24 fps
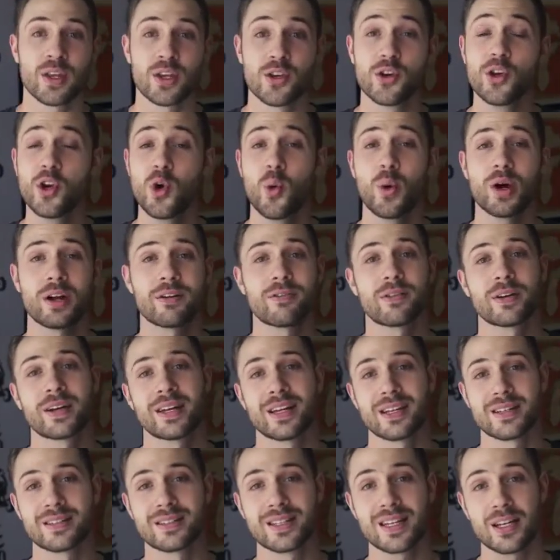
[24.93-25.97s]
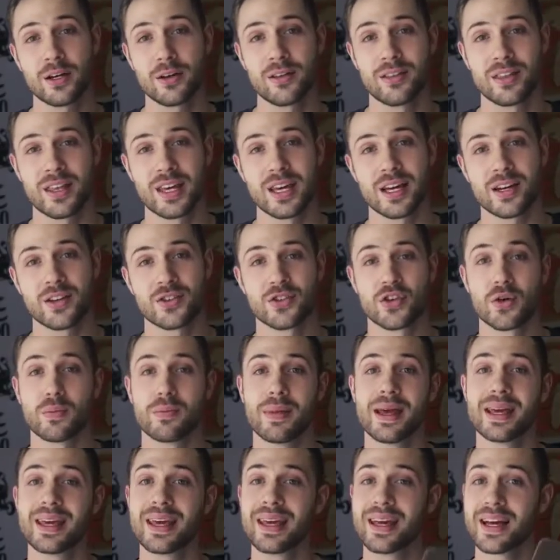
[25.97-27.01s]
You don't want to forget a single thing, so
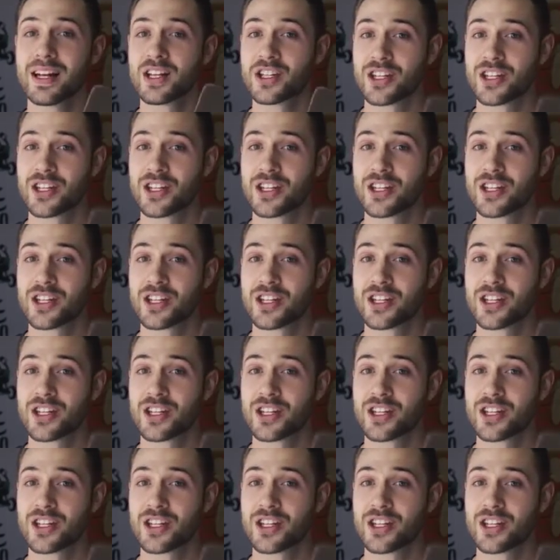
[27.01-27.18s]
making a